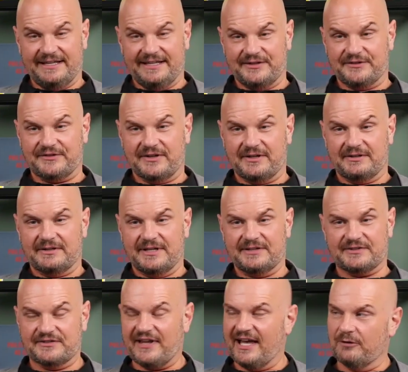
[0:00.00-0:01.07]
is
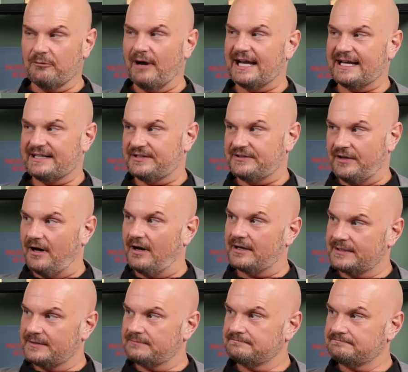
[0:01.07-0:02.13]
it's a tail wagging the
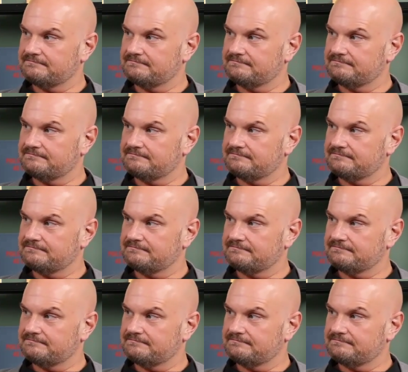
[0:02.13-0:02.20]
dog.